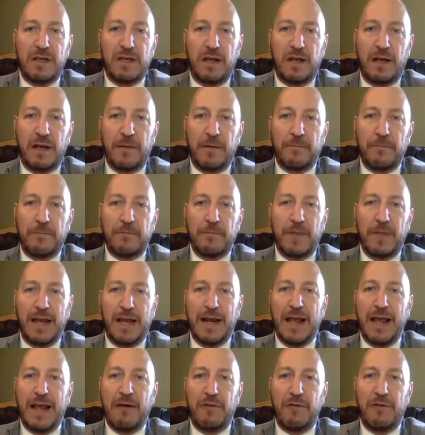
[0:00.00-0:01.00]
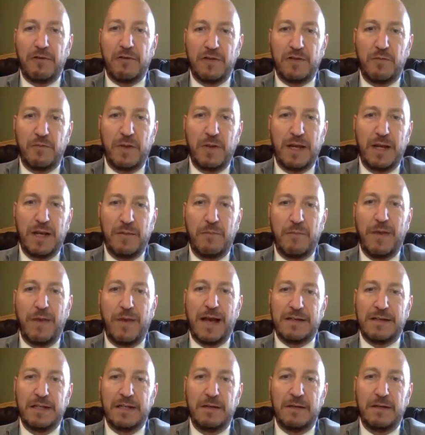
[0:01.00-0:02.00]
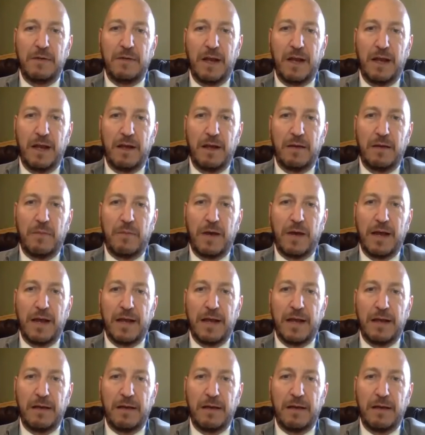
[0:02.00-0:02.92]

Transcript: and how those have been impacted by